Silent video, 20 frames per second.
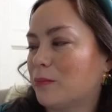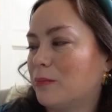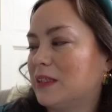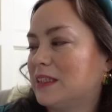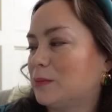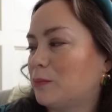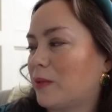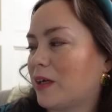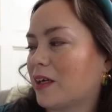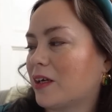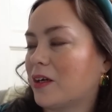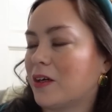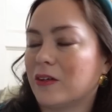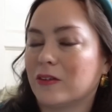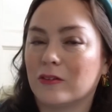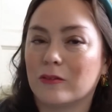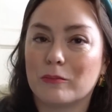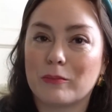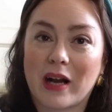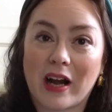Miss
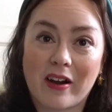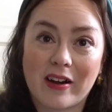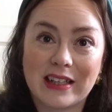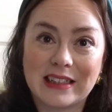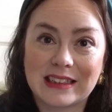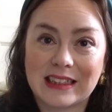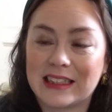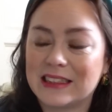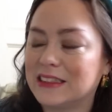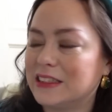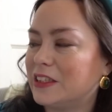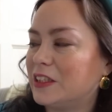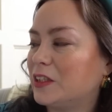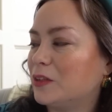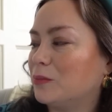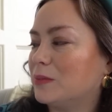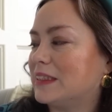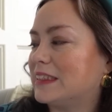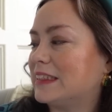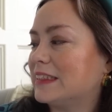Bunkle Married and the Two
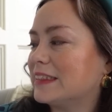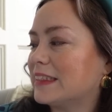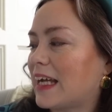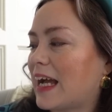Mrs.